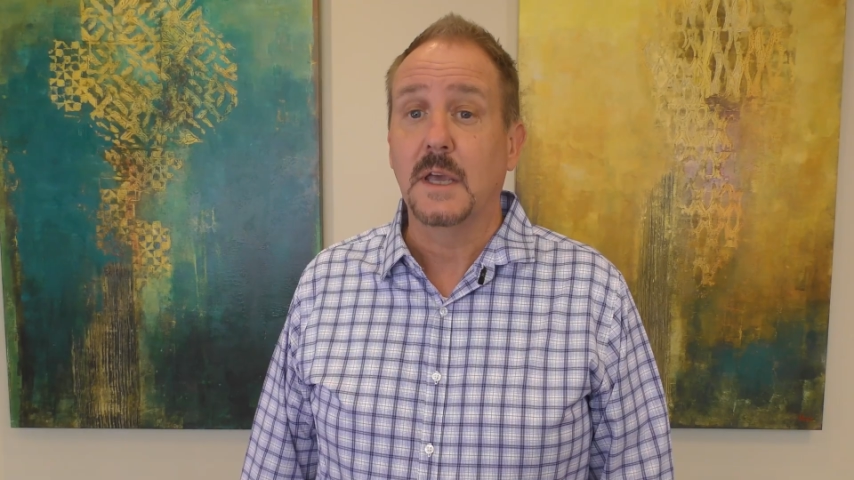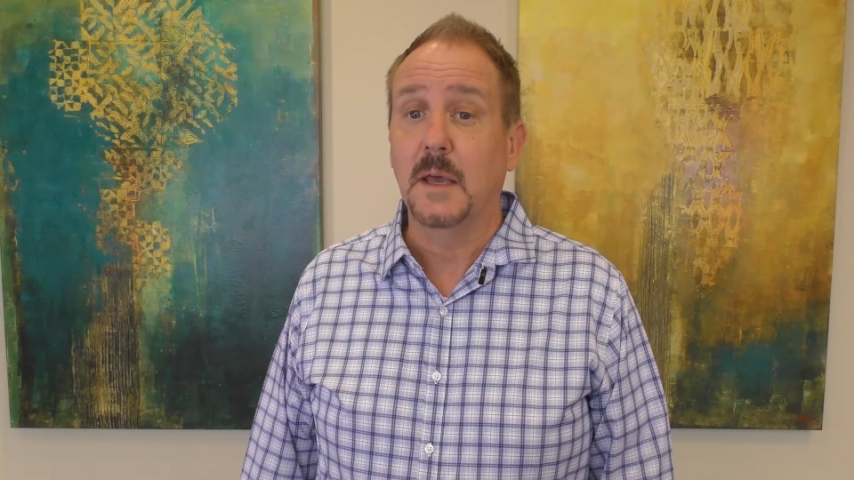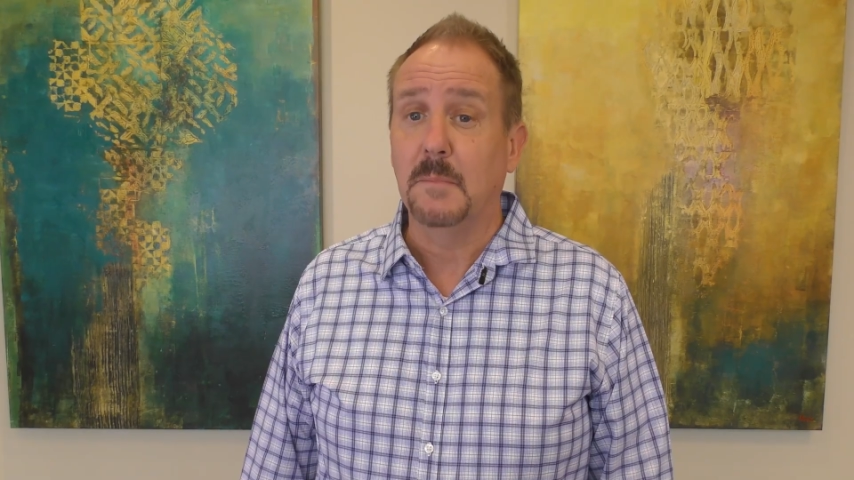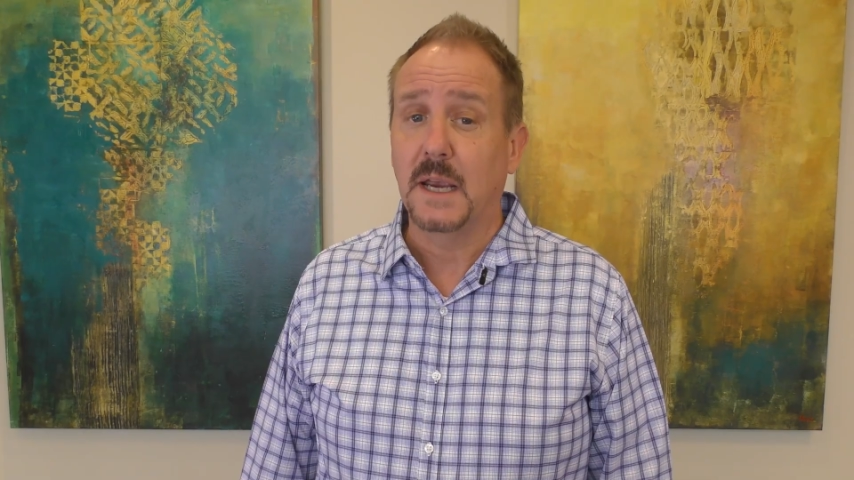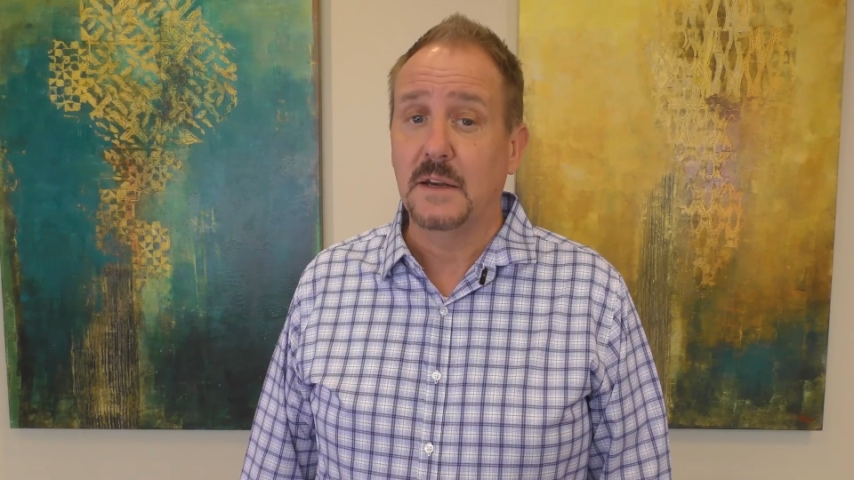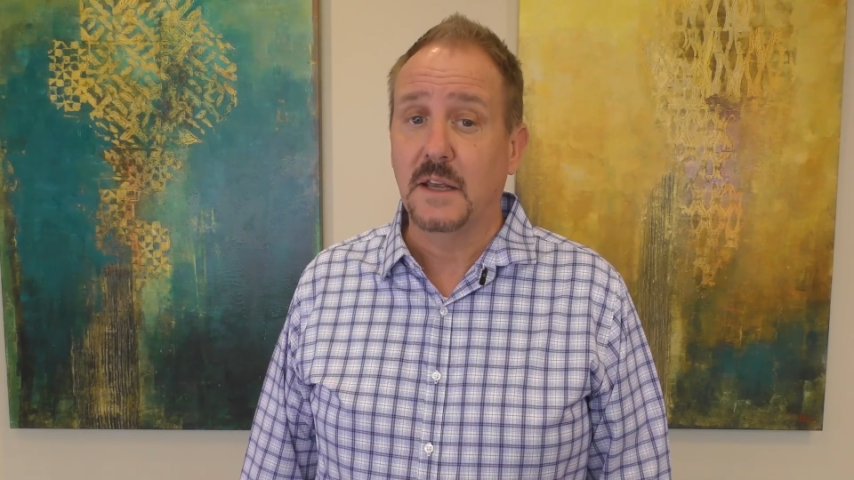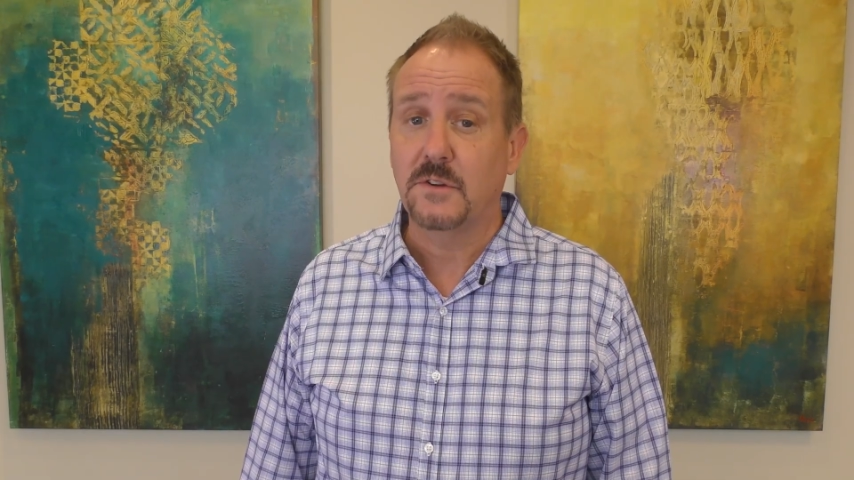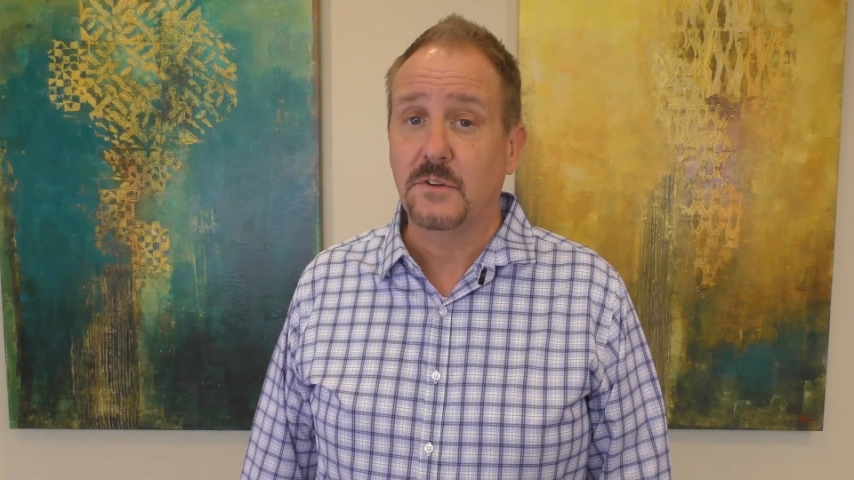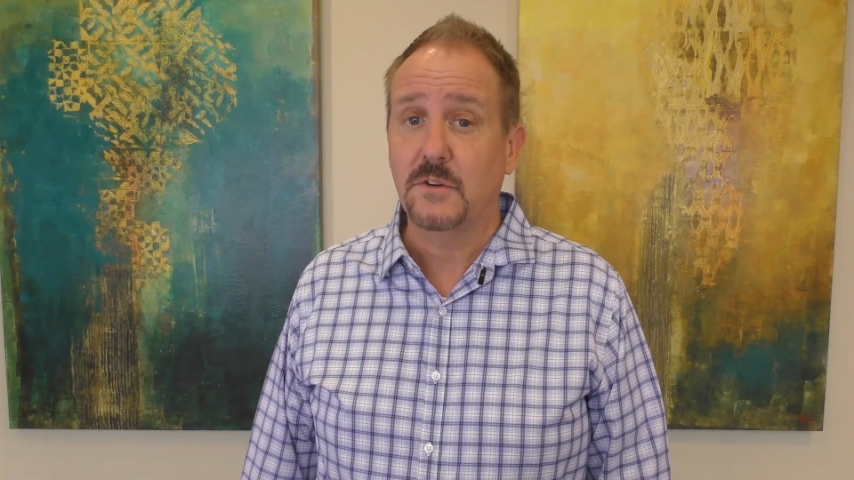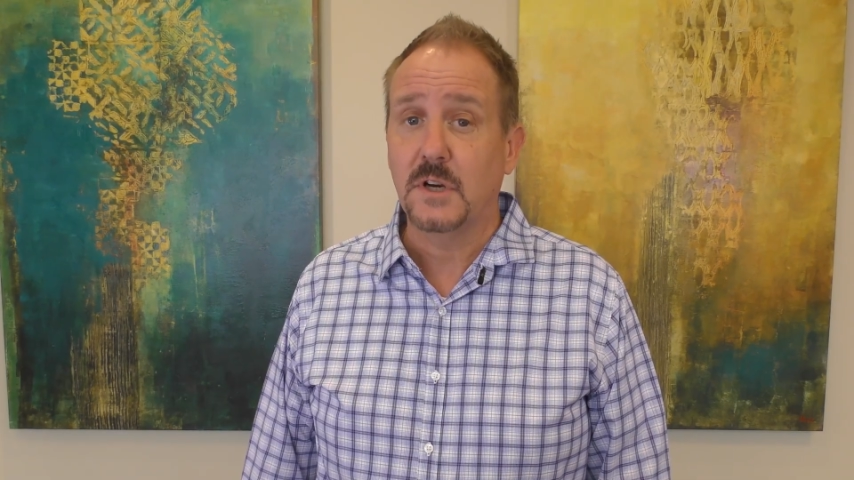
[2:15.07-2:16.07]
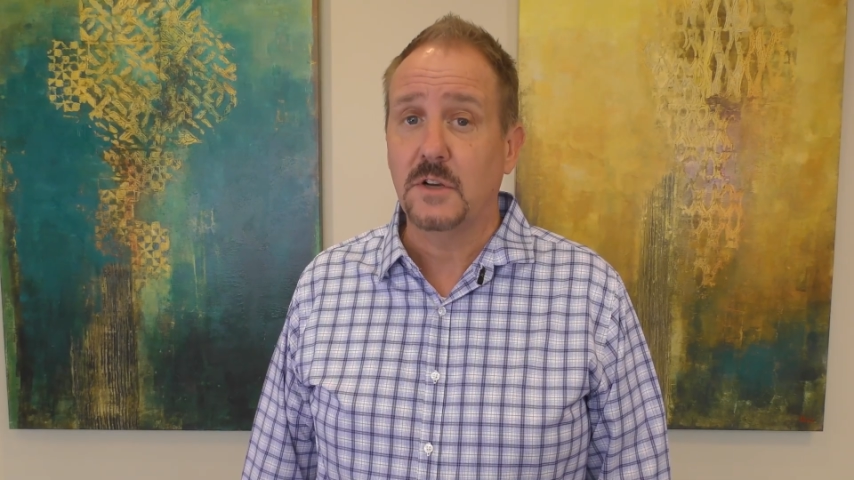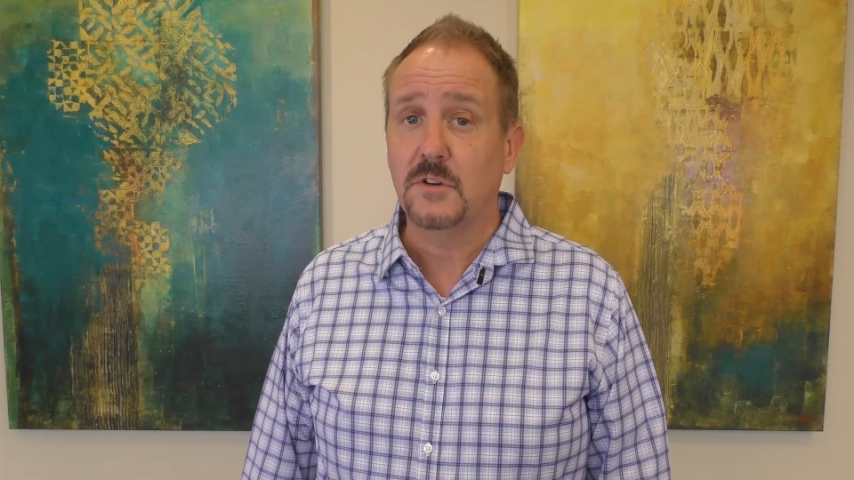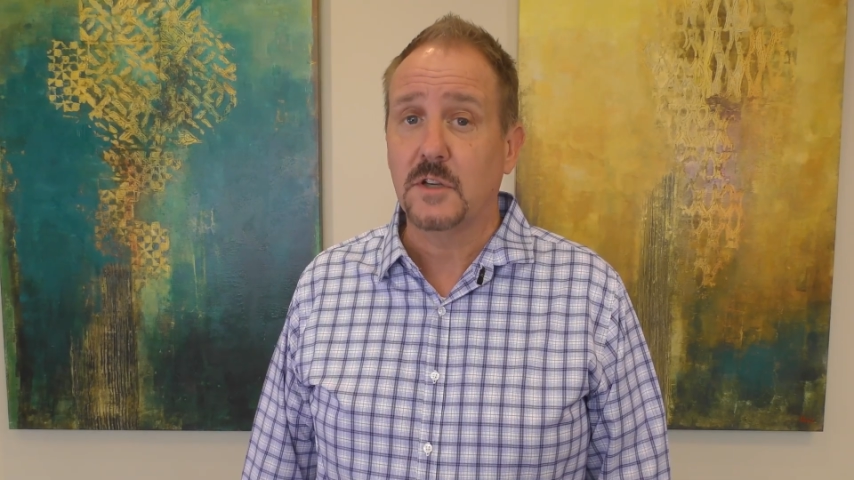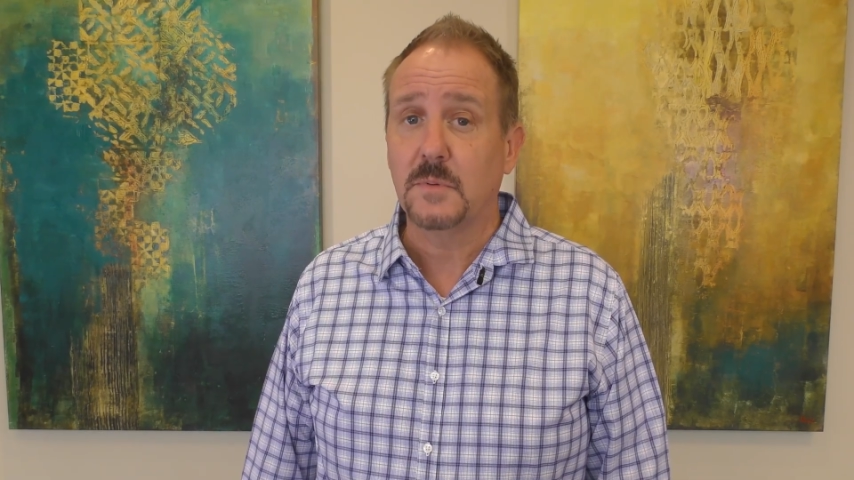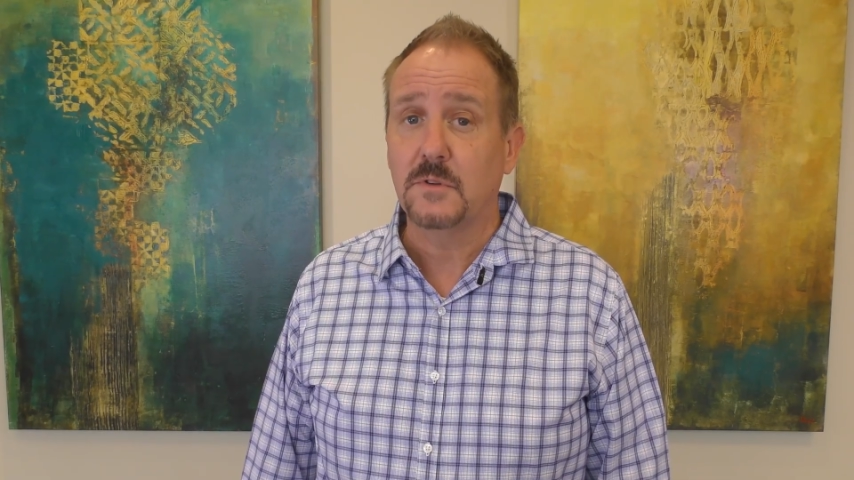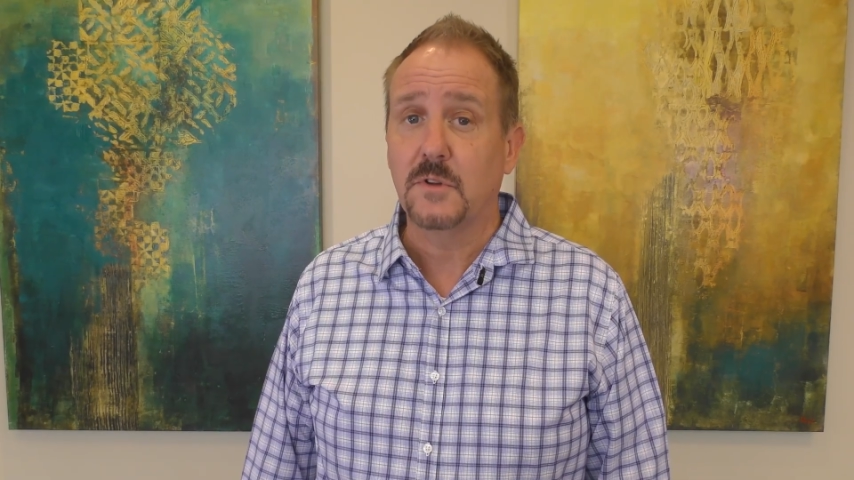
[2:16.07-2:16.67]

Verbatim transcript: and make necessary adjustments